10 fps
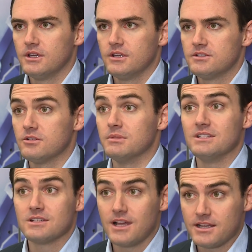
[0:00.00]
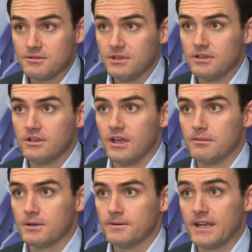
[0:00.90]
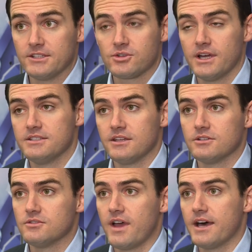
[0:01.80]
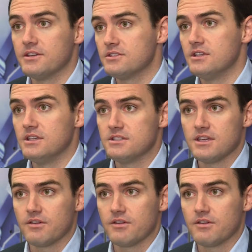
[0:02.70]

still means a lot to be a good neighbor, and I try and take those values to D.C.